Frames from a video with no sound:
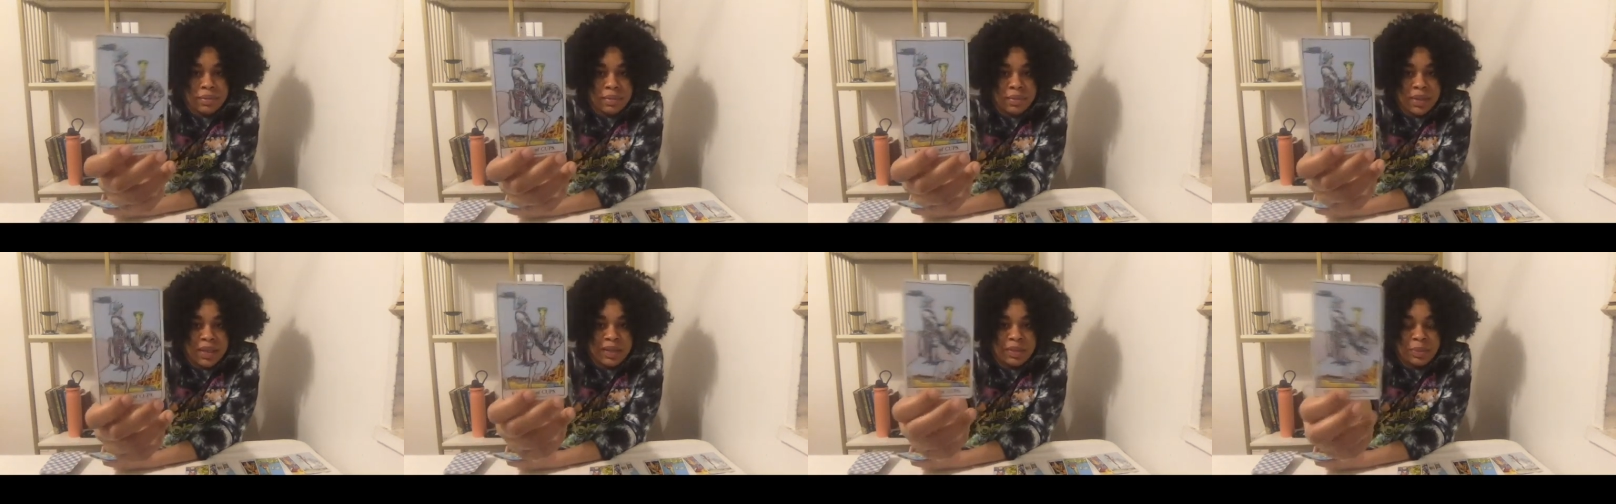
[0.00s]

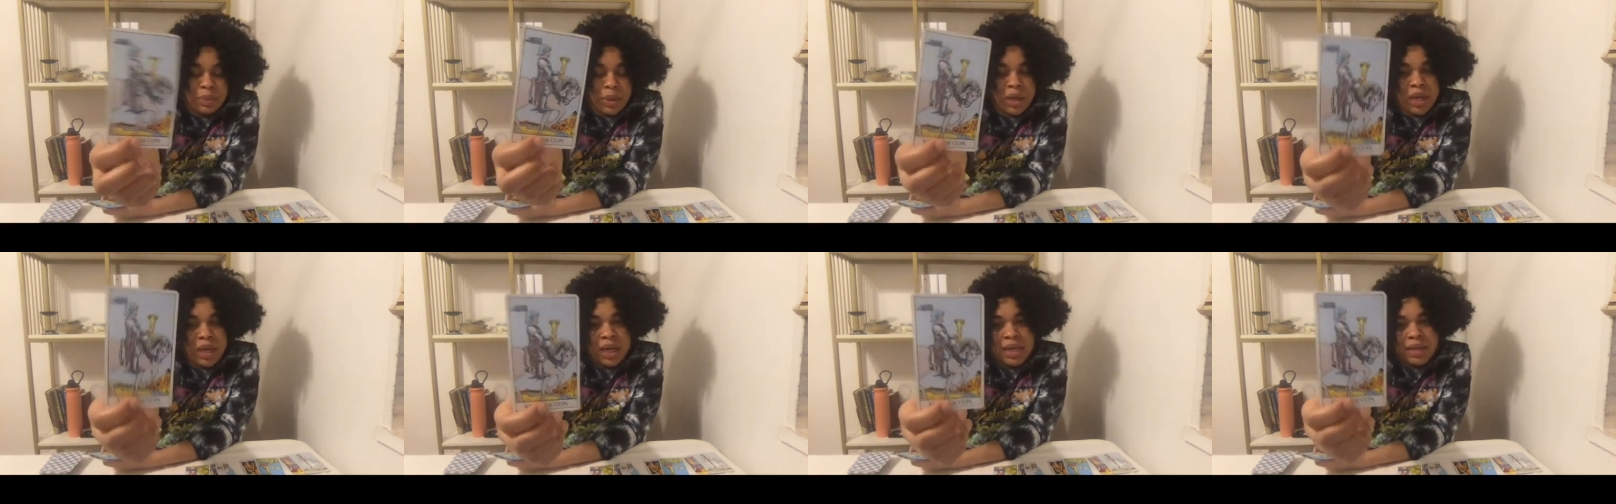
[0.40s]
He's
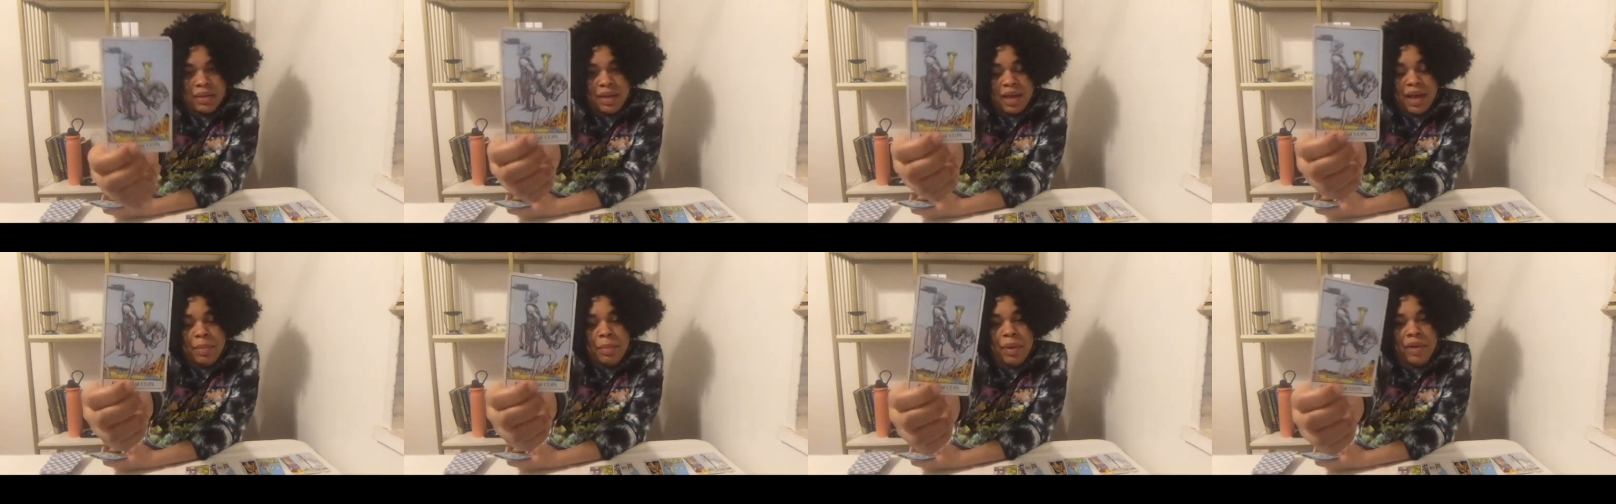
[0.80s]
bringing his
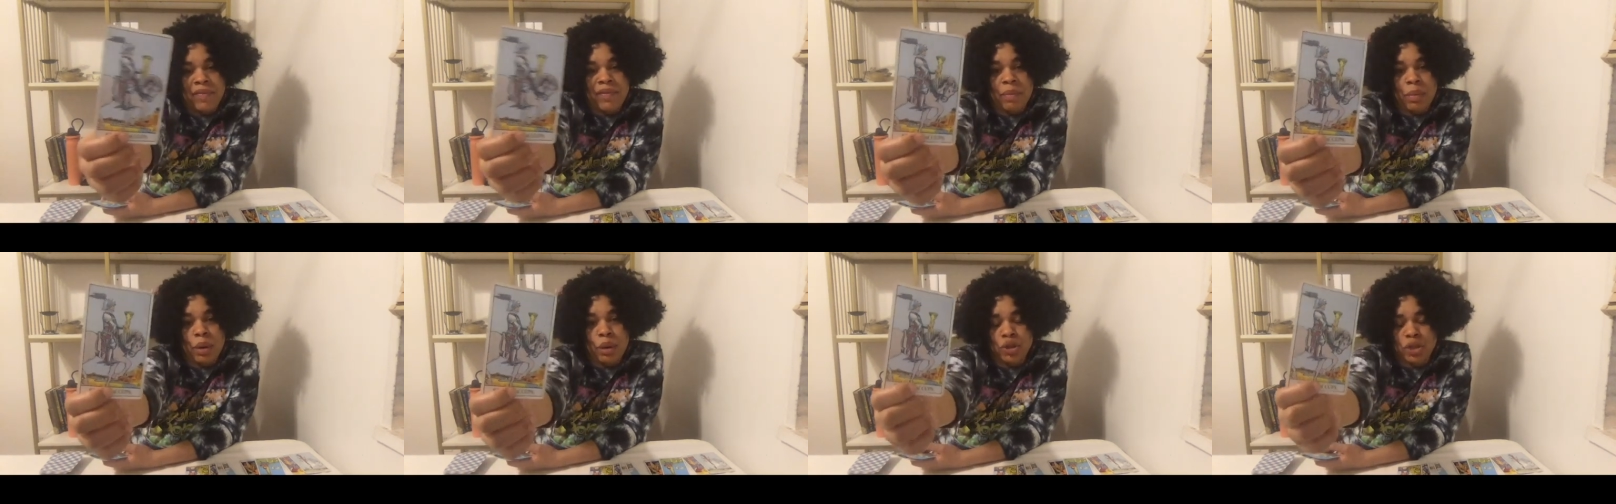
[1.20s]
cup of
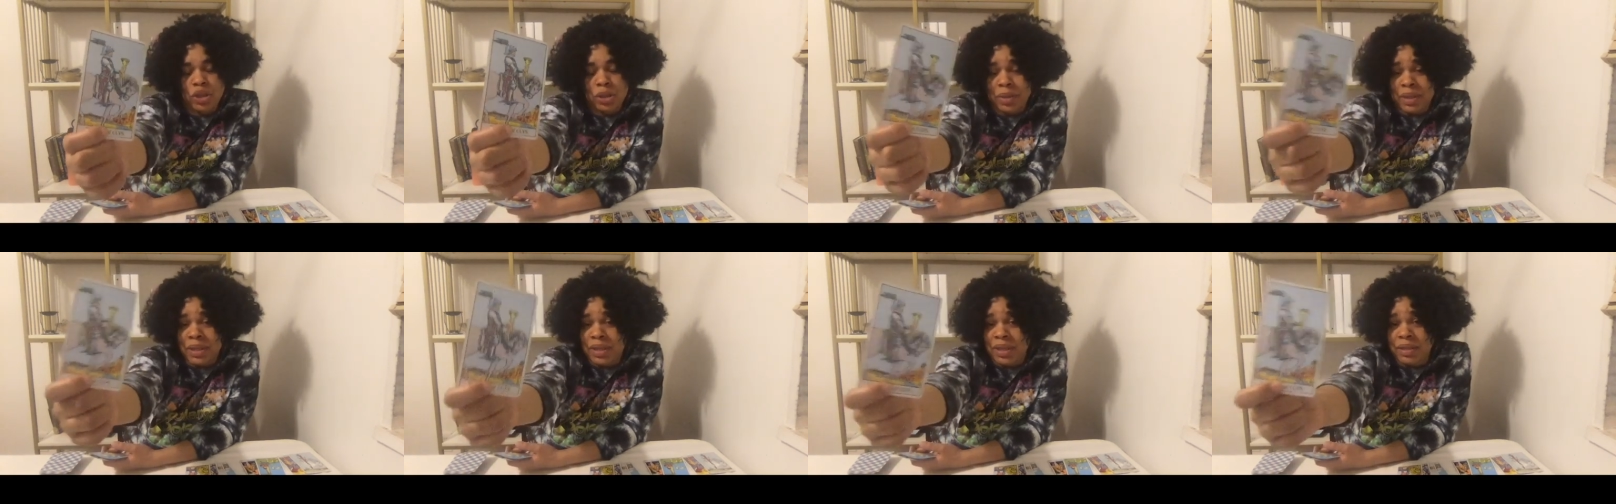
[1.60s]
emotion,
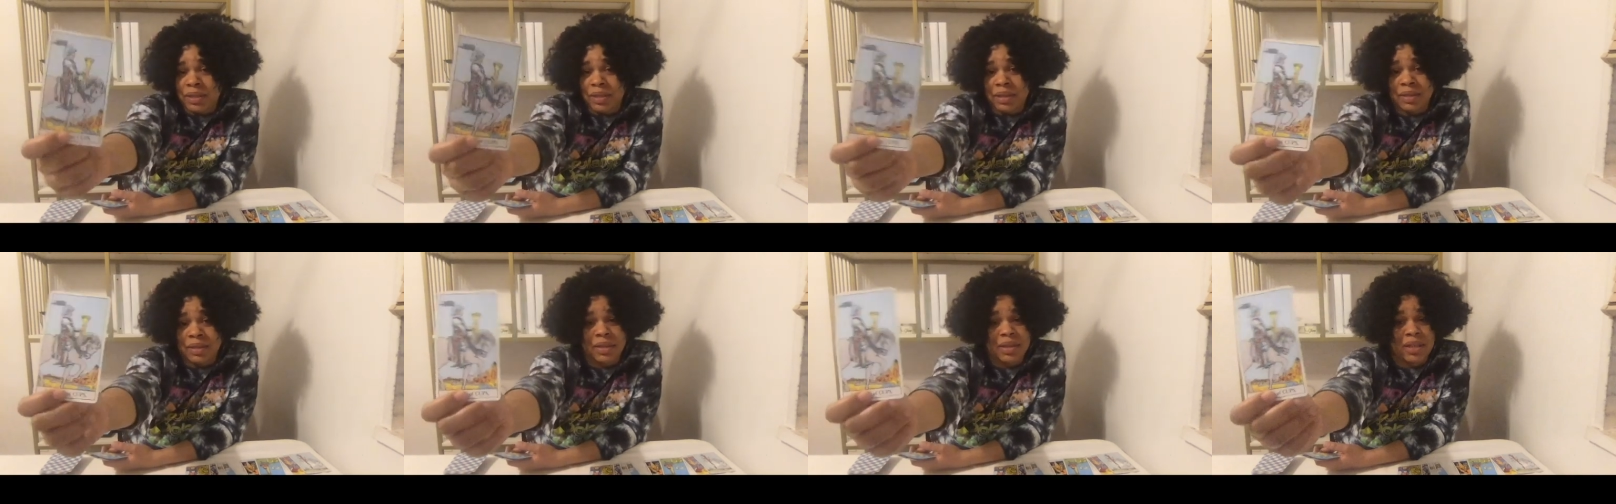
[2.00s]
but this
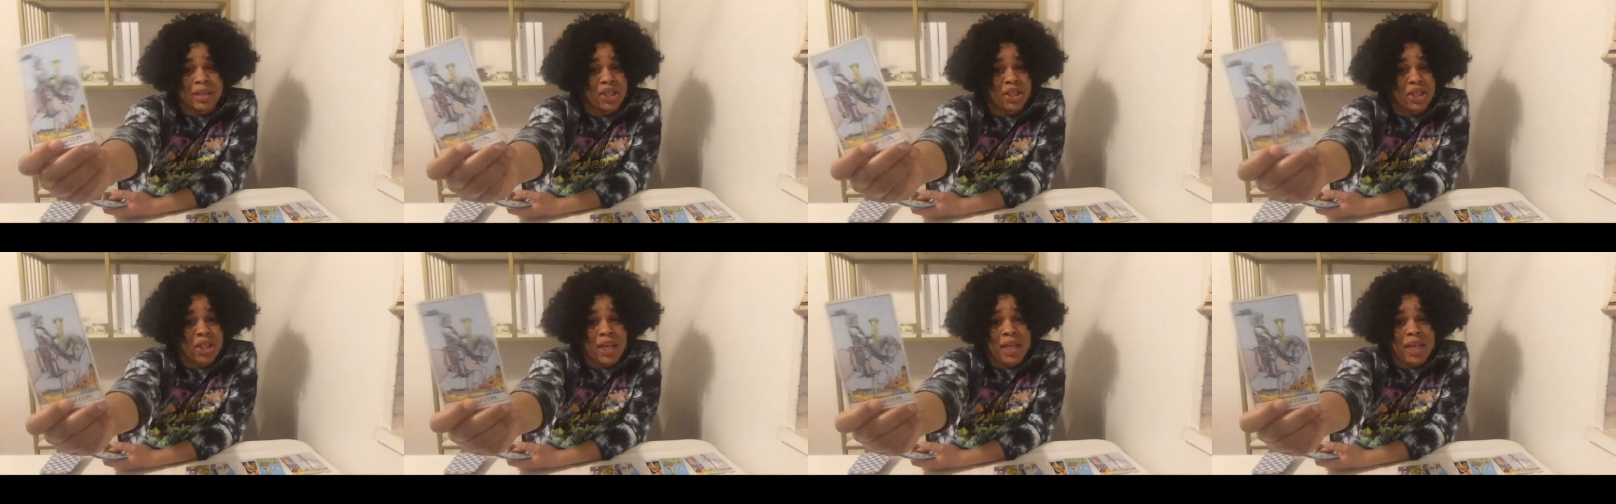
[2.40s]
is the
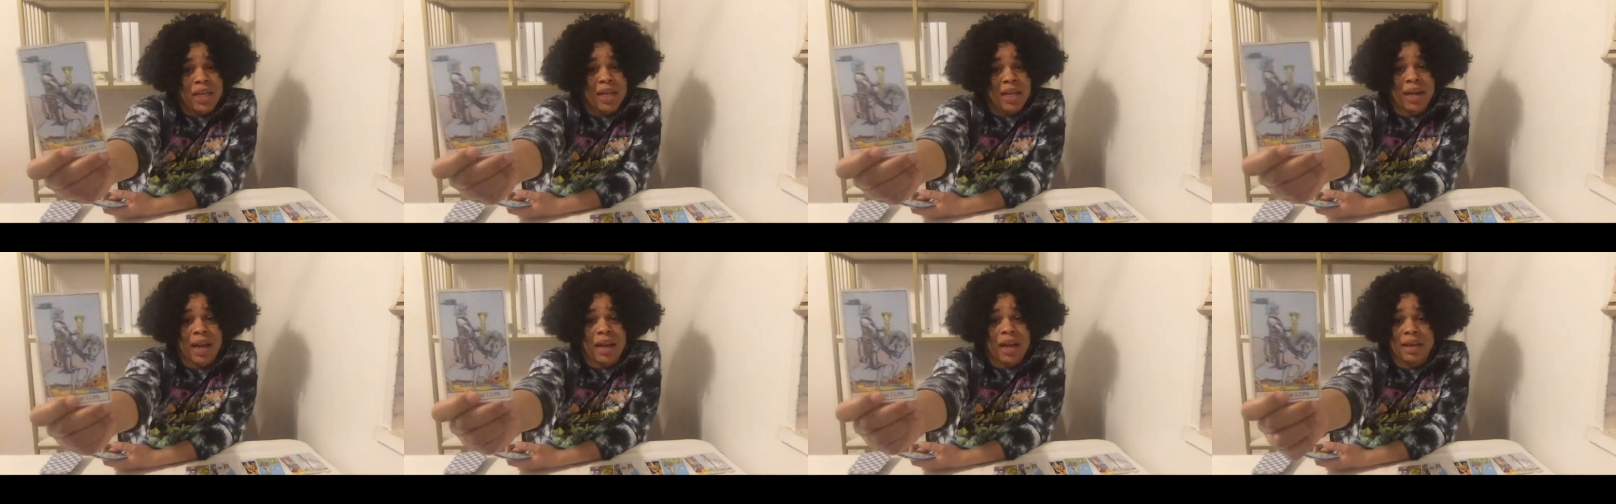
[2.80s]
shaky
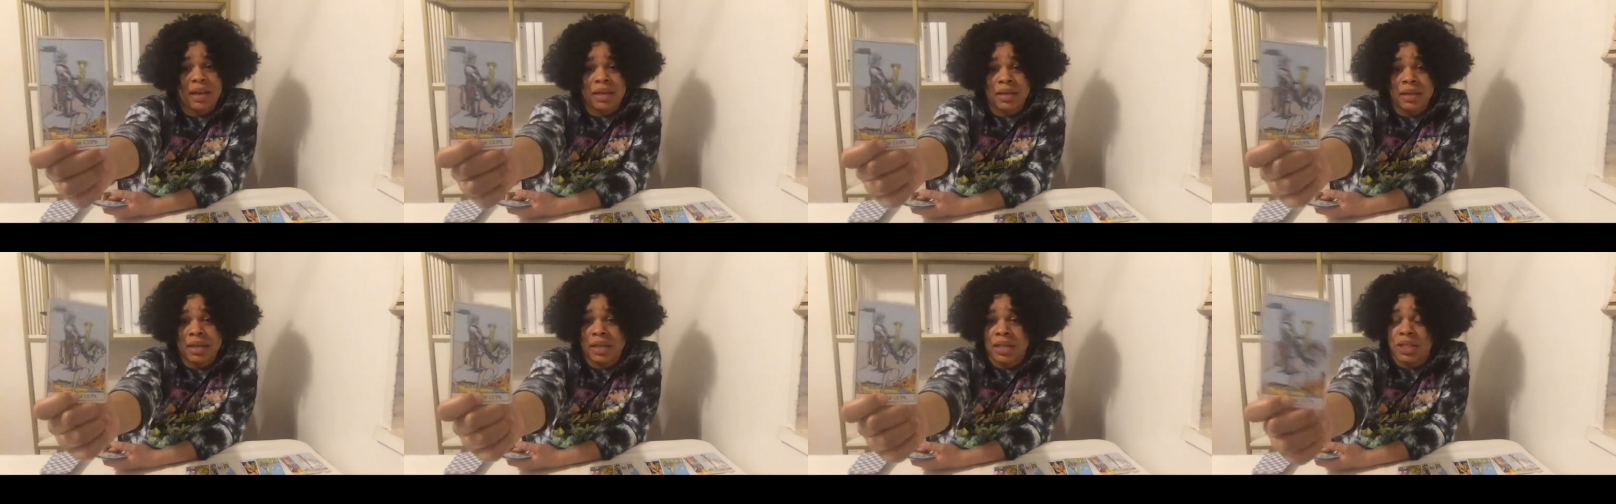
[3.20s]
Knight.
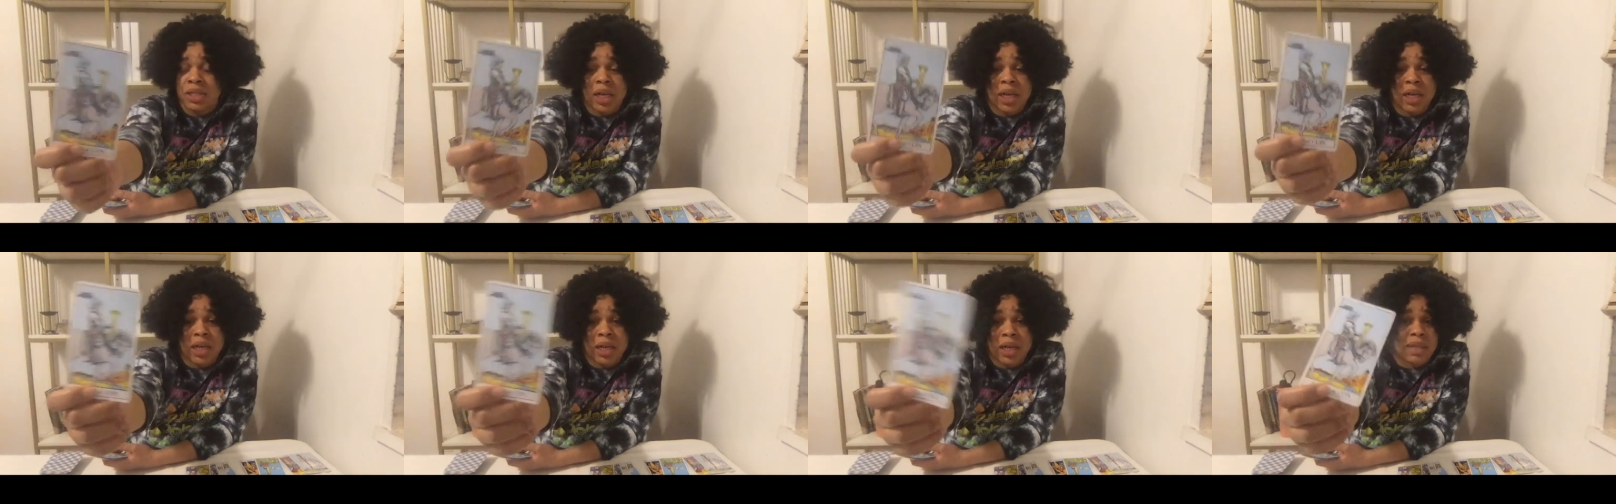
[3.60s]
He's
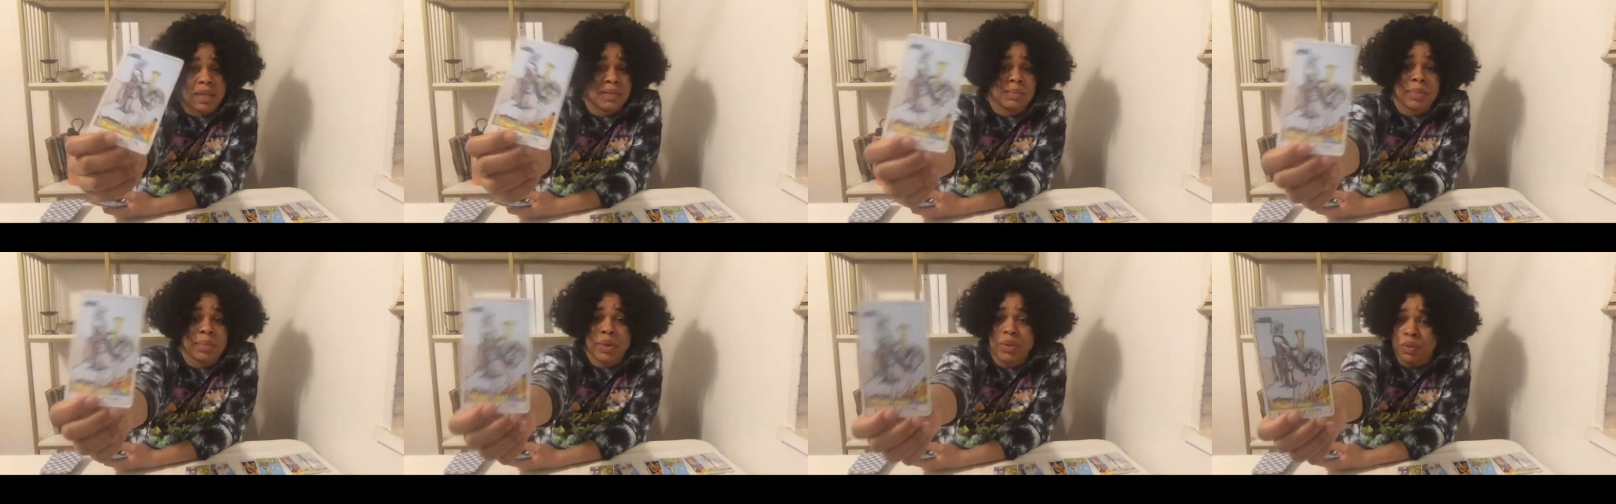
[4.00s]
shaking his
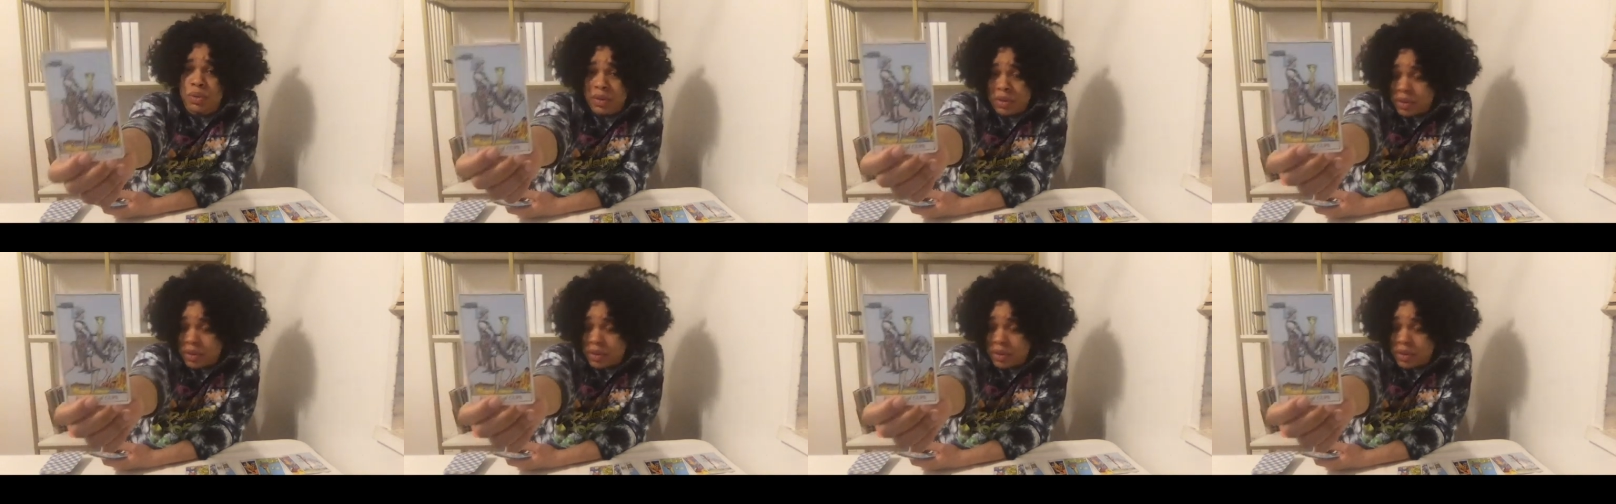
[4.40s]
boots.